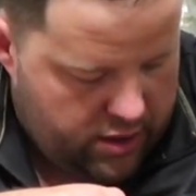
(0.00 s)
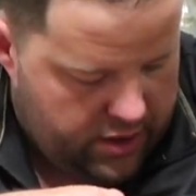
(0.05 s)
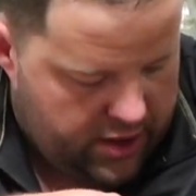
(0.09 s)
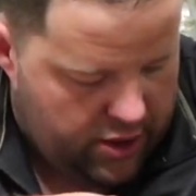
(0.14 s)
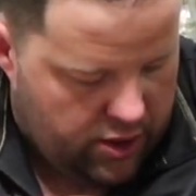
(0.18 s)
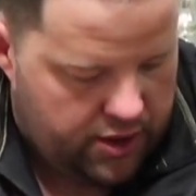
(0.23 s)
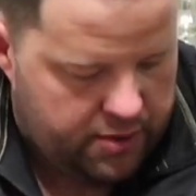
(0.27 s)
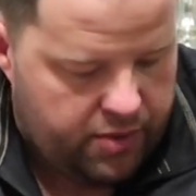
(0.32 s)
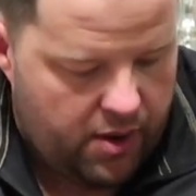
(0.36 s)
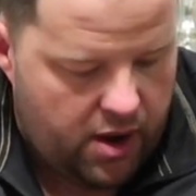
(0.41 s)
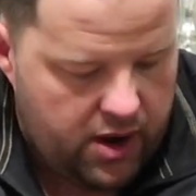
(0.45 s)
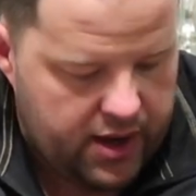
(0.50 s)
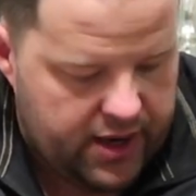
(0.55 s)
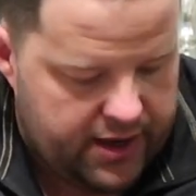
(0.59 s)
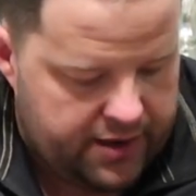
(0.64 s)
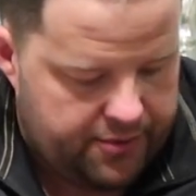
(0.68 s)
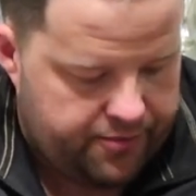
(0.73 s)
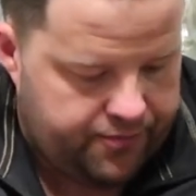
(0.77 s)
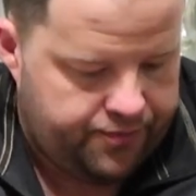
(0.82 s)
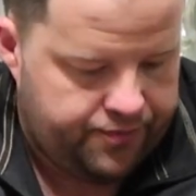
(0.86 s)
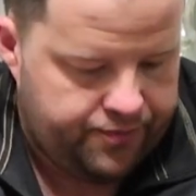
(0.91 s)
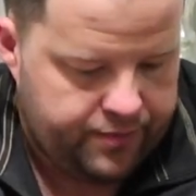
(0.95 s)
the only
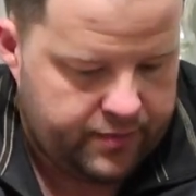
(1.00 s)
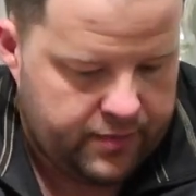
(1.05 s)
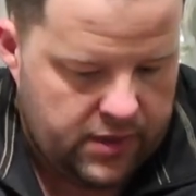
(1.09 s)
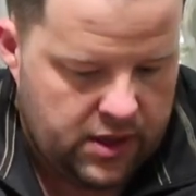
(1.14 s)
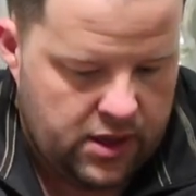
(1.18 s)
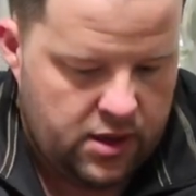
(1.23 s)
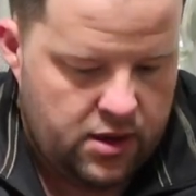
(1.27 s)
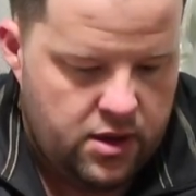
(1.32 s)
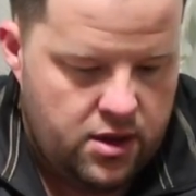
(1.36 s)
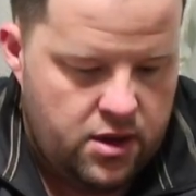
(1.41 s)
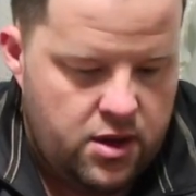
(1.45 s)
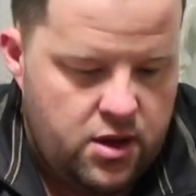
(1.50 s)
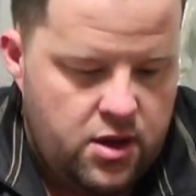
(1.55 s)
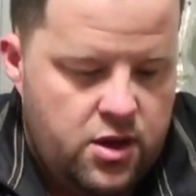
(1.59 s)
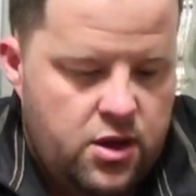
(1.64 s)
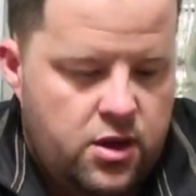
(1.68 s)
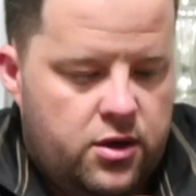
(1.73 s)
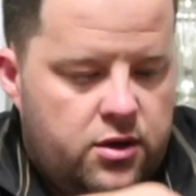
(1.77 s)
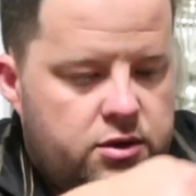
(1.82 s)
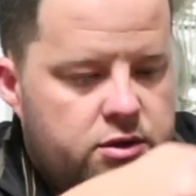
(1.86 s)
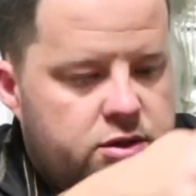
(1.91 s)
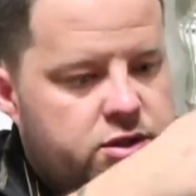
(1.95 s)
pocket.
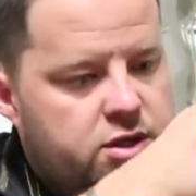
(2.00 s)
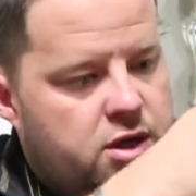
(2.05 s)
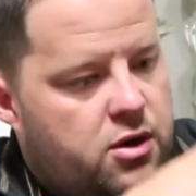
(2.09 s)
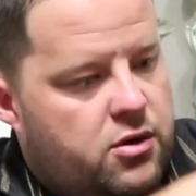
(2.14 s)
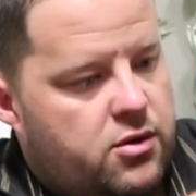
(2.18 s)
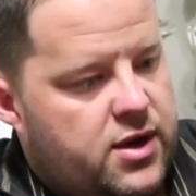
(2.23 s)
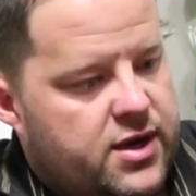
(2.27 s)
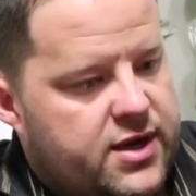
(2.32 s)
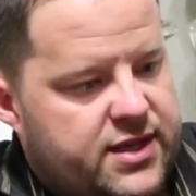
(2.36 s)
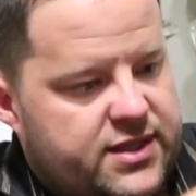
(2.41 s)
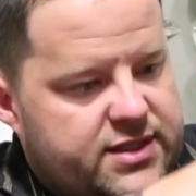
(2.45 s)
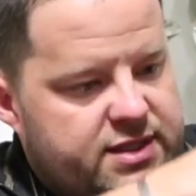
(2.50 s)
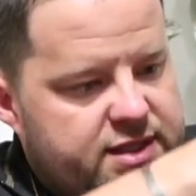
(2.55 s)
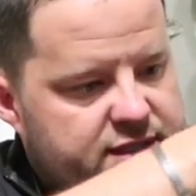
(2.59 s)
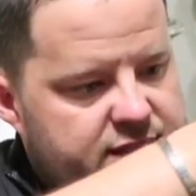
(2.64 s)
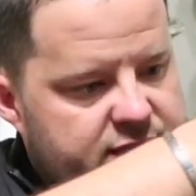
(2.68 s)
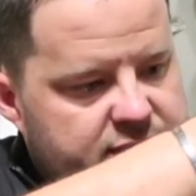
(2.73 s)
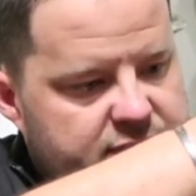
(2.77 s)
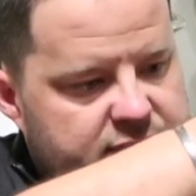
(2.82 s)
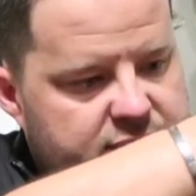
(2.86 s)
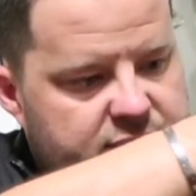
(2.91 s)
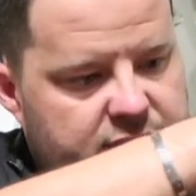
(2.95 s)
So I guess it
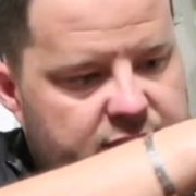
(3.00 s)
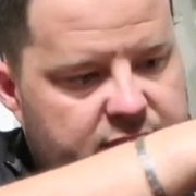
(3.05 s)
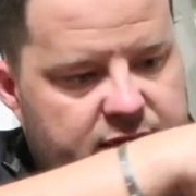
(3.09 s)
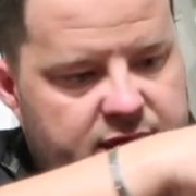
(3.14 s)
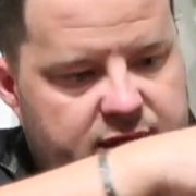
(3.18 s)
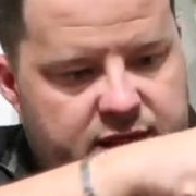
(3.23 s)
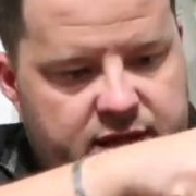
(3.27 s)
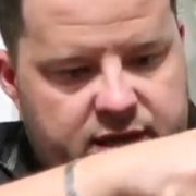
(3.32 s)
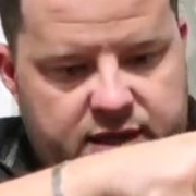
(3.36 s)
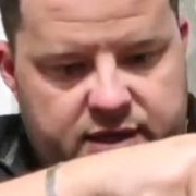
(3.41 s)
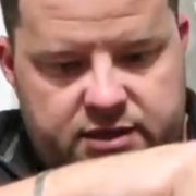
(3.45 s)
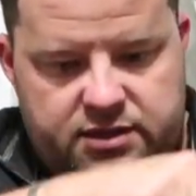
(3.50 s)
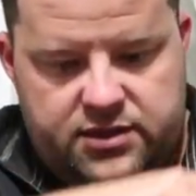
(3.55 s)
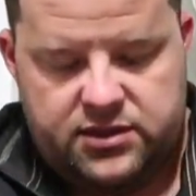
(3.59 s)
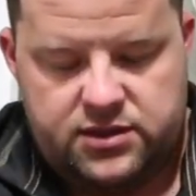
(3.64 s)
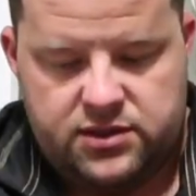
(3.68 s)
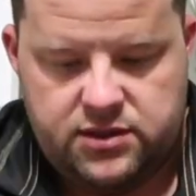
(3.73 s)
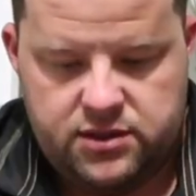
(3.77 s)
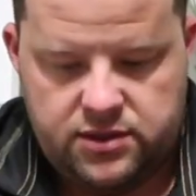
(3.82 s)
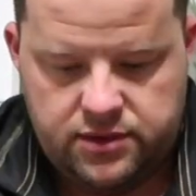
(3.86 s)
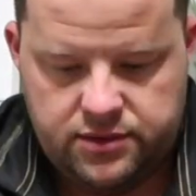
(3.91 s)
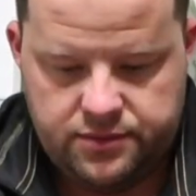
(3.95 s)
sits like
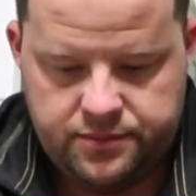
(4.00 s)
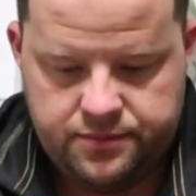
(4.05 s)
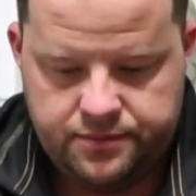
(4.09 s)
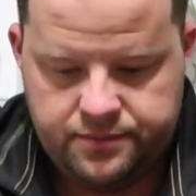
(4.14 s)
this.